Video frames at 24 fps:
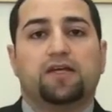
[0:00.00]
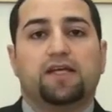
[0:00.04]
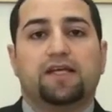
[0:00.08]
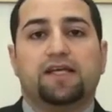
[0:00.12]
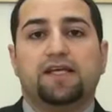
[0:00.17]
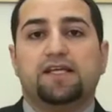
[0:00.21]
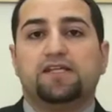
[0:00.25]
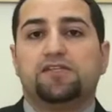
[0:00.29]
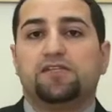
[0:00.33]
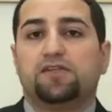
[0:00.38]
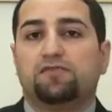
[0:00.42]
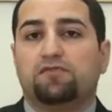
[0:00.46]

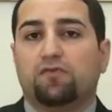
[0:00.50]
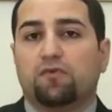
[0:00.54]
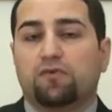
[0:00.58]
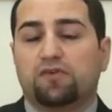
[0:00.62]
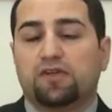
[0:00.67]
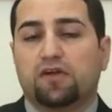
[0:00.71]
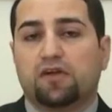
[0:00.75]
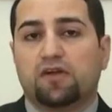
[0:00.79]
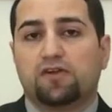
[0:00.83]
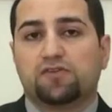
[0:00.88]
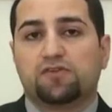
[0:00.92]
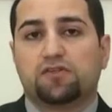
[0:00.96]
easy for
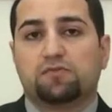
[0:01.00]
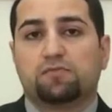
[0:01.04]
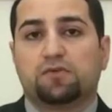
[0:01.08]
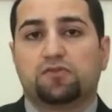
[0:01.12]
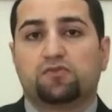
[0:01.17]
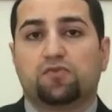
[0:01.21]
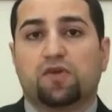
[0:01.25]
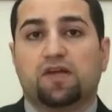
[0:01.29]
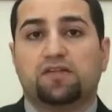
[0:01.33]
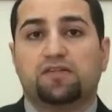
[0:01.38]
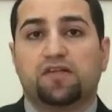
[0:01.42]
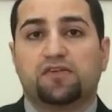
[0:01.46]
the customers
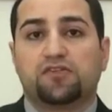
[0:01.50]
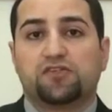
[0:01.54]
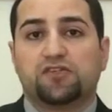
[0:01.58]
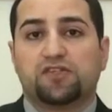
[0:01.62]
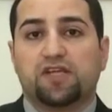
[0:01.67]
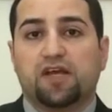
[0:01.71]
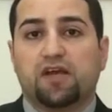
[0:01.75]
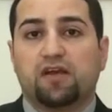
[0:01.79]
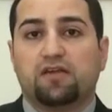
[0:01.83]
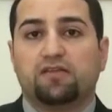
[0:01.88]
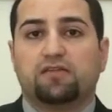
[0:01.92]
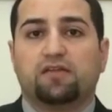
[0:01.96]
to
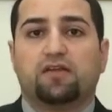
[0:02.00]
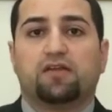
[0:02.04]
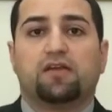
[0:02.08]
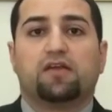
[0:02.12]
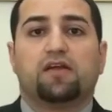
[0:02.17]
understand.